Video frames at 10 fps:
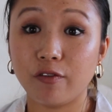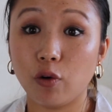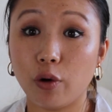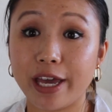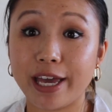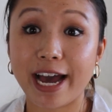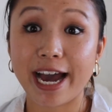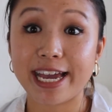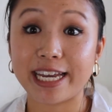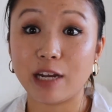for a
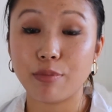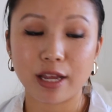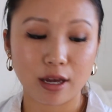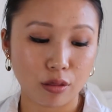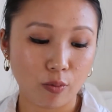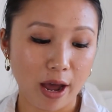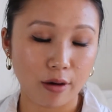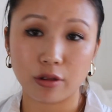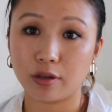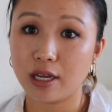high-end lipstick as
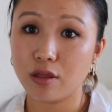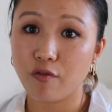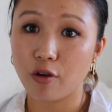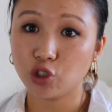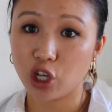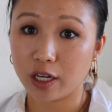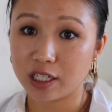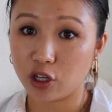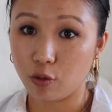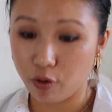well. So these are from Charlotte
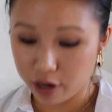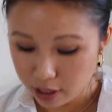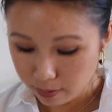Tilbury.